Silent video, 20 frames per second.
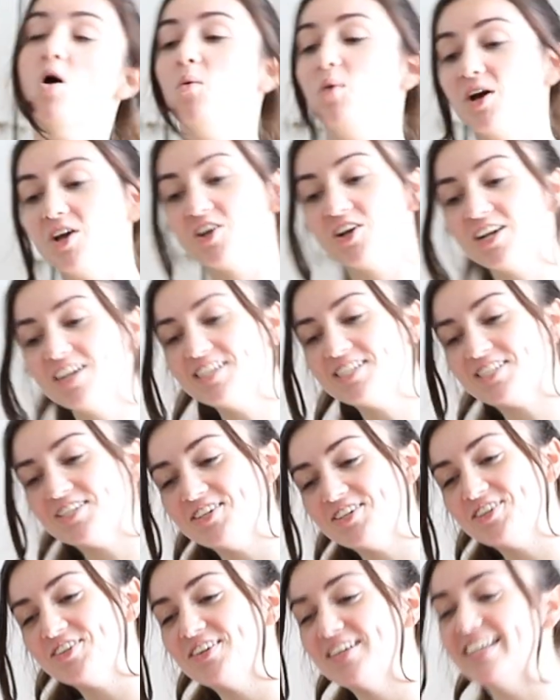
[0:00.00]
what you're going
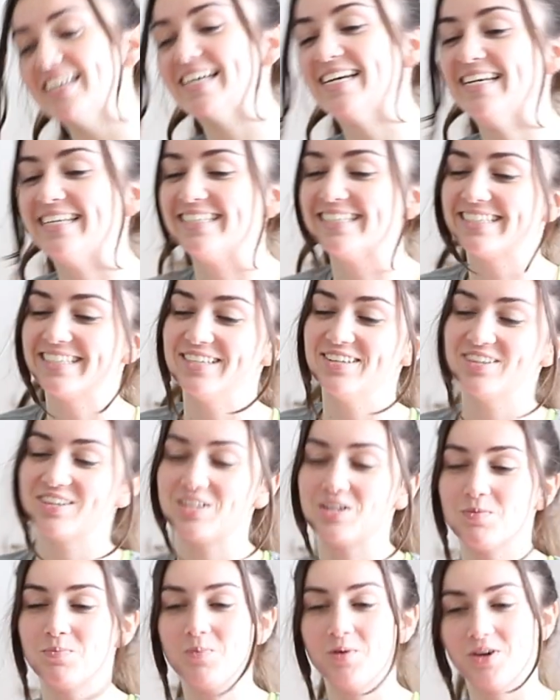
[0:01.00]
to do is you're
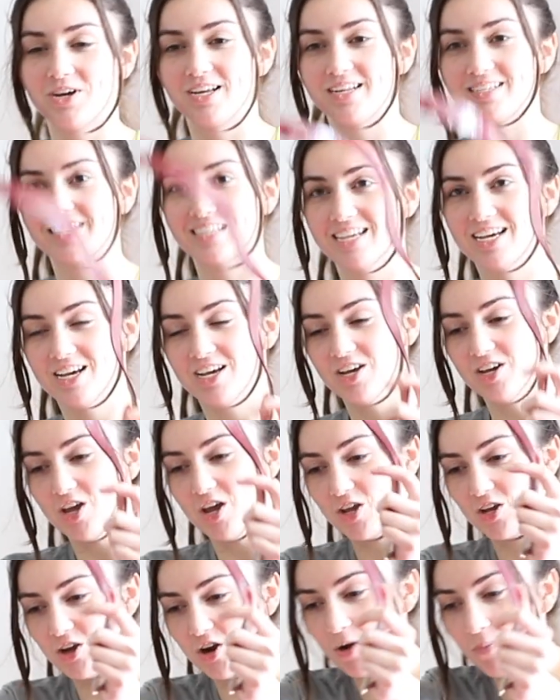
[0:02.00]
going to put
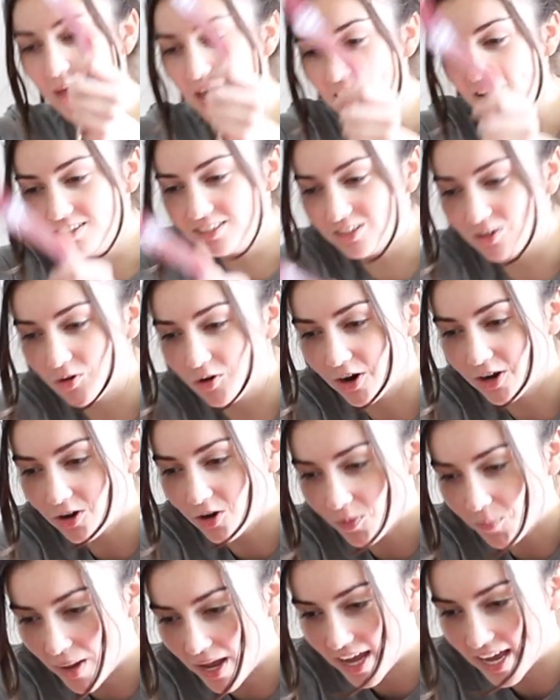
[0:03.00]
your belt or
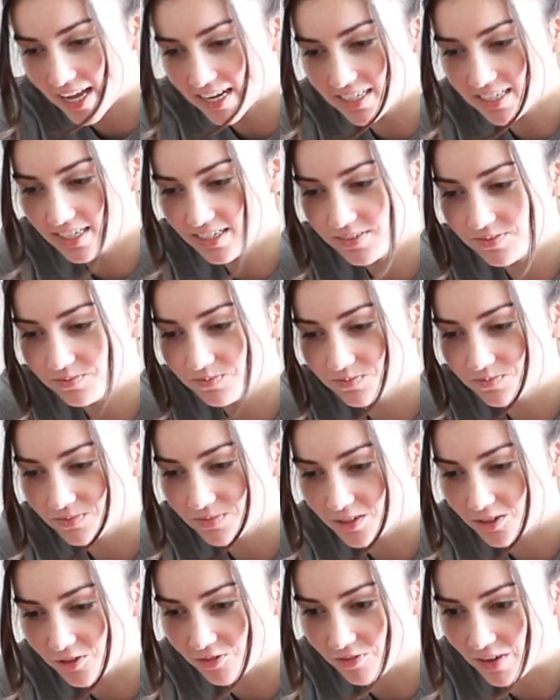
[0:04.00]
your band,
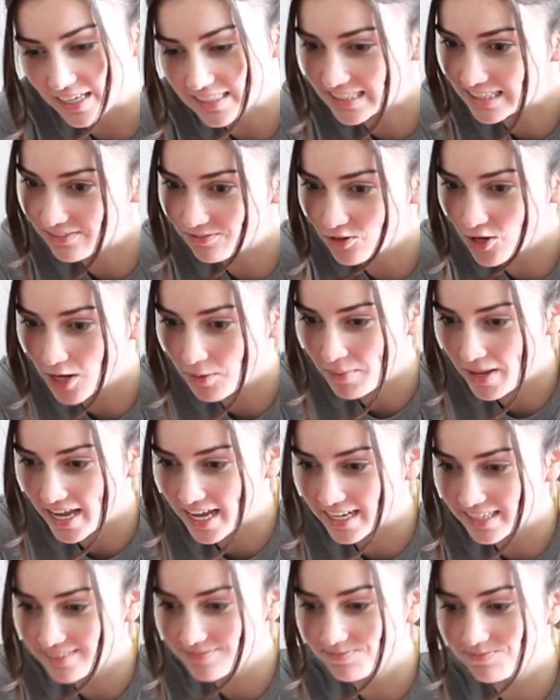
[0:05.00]
your fancy
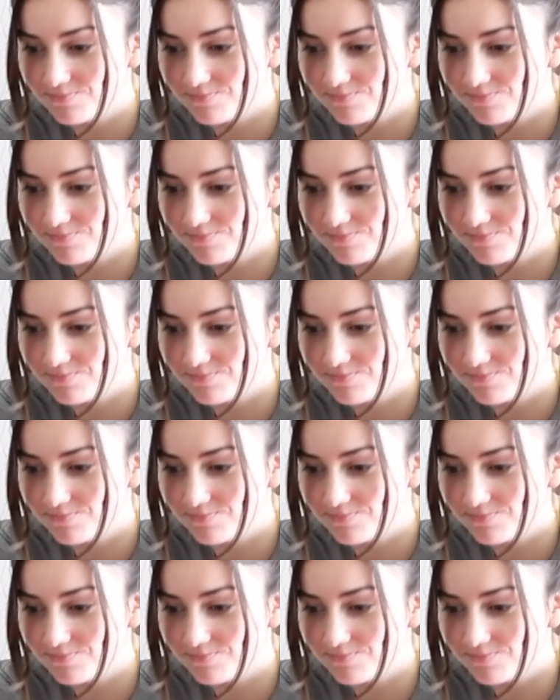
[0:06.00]
band,